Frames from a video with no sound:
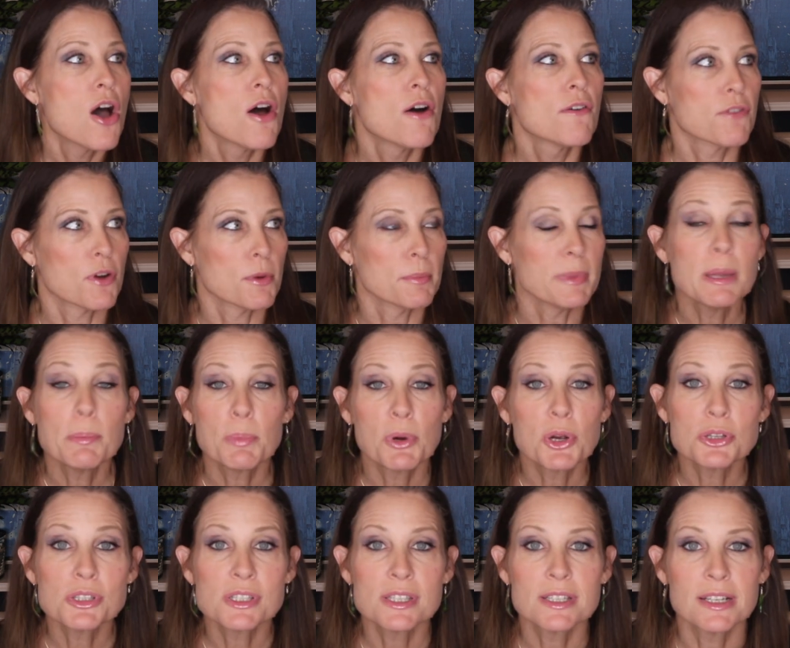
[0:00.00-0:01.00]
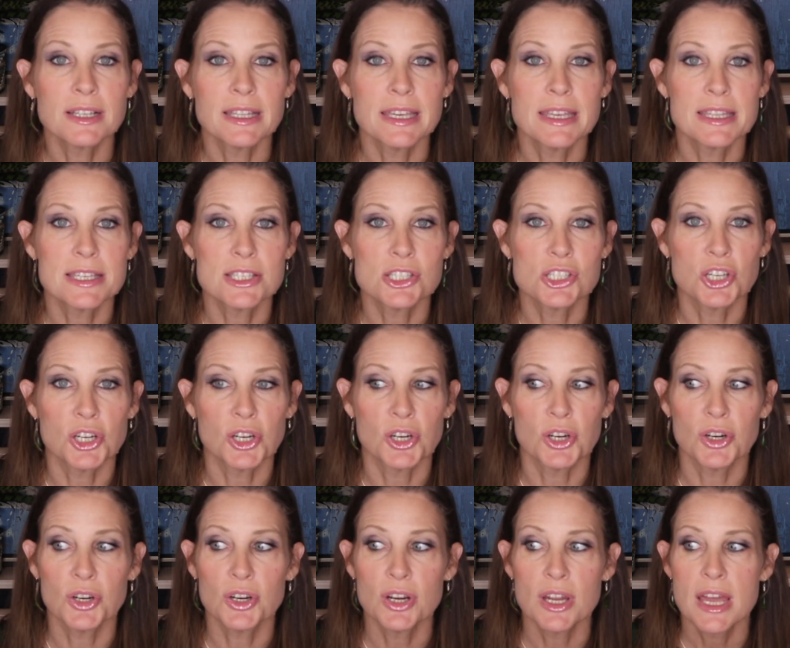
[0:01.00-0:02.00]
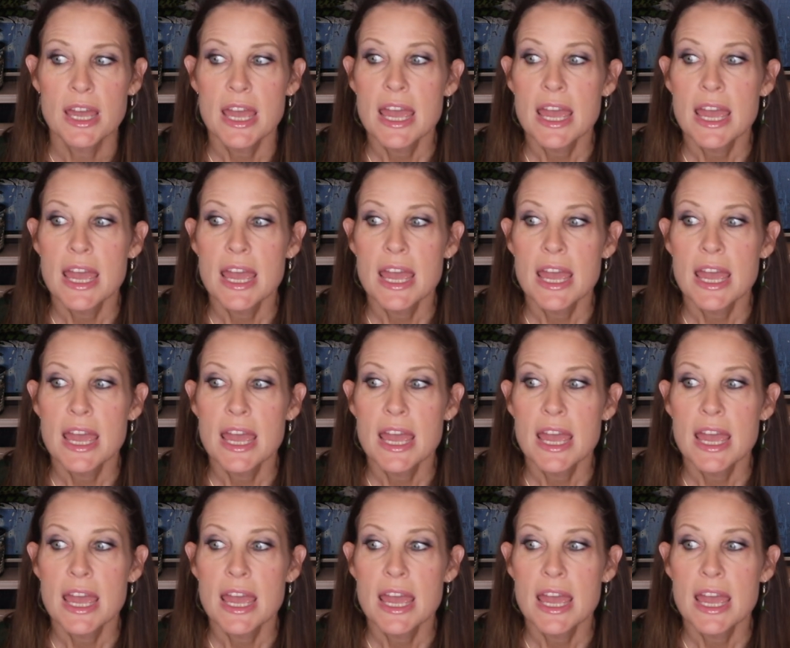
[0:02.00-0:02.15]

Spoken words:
for me personally this year